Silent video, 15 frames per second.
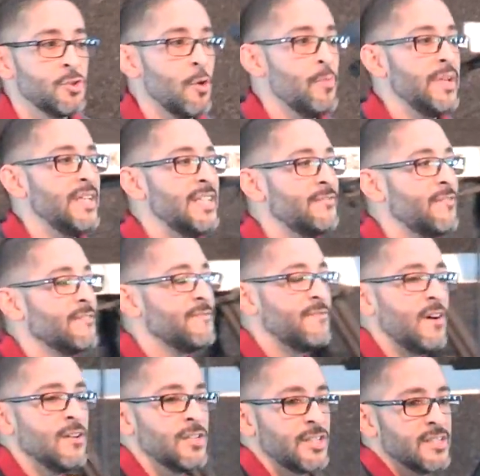so many different
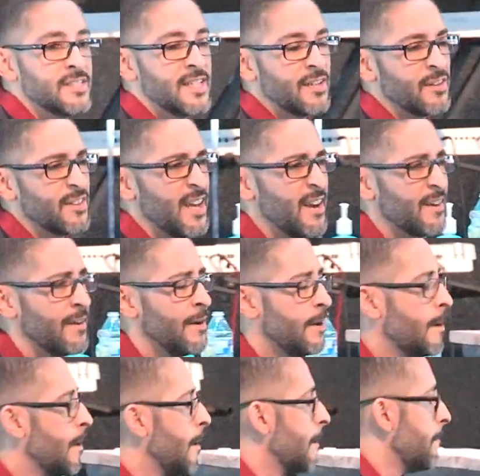functions that are there.
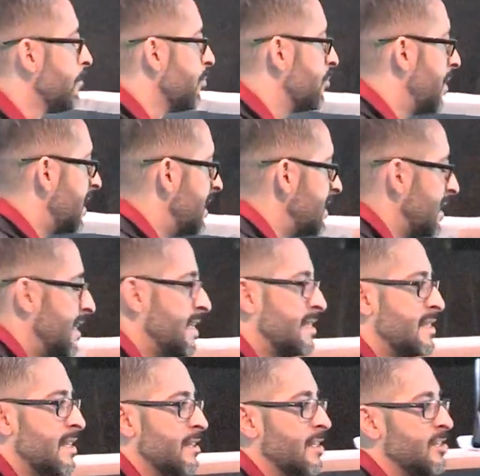But he,
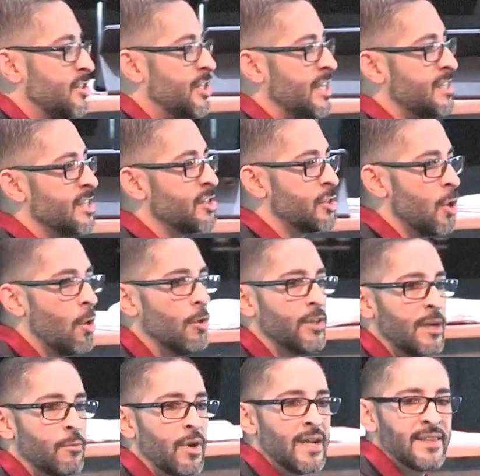he's Jesus told
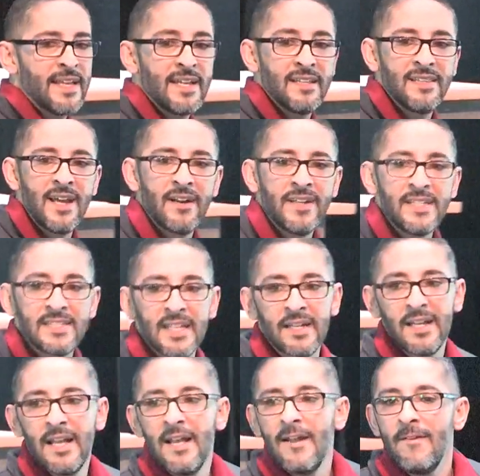them right then and there. He
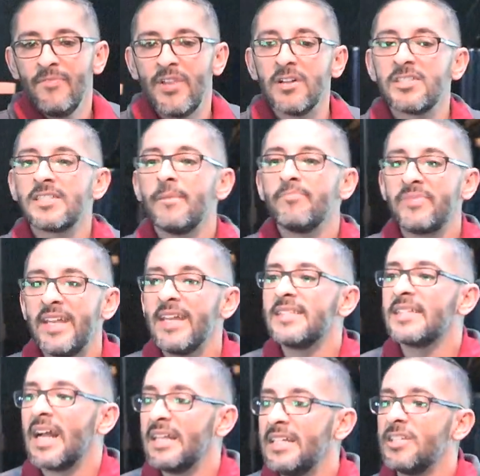said, "There's some
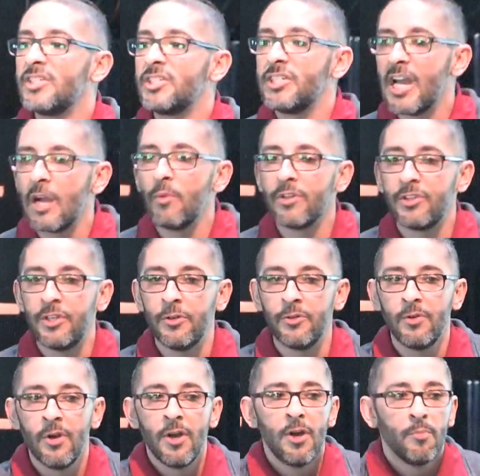things that I need to share with
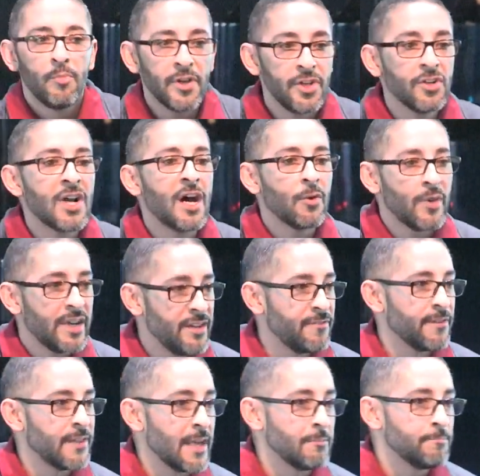you, but you're not ready
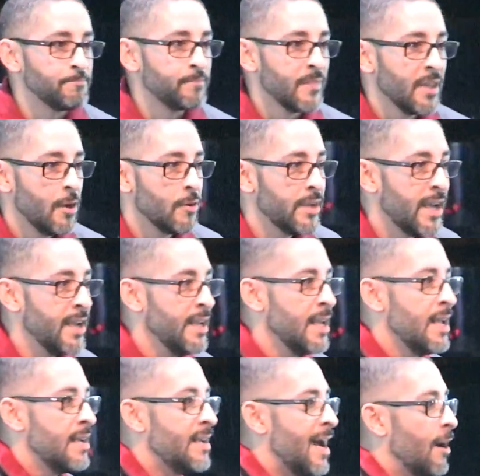for them."
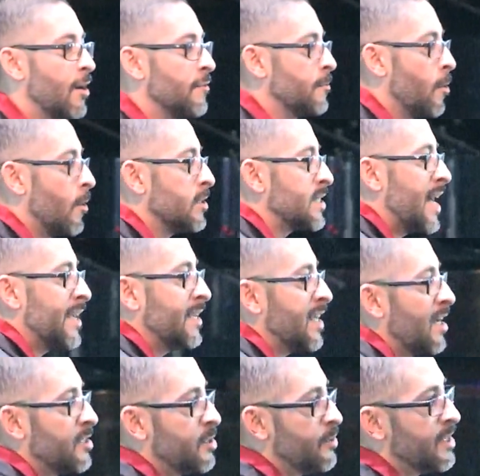Okay? Now, of course, I
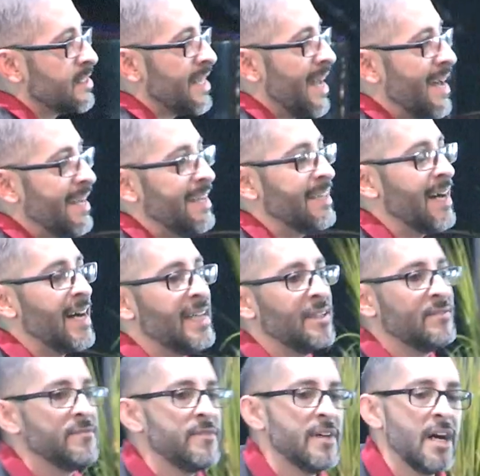cannot do this any kind
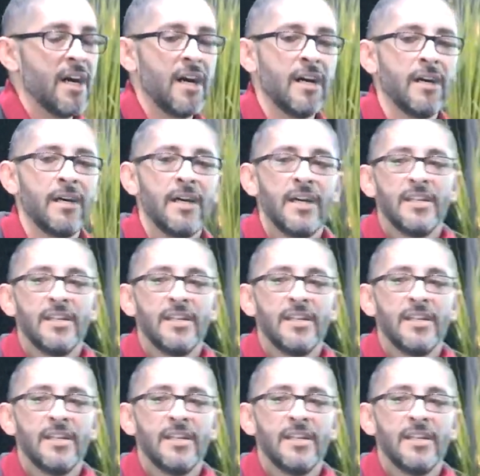of uh,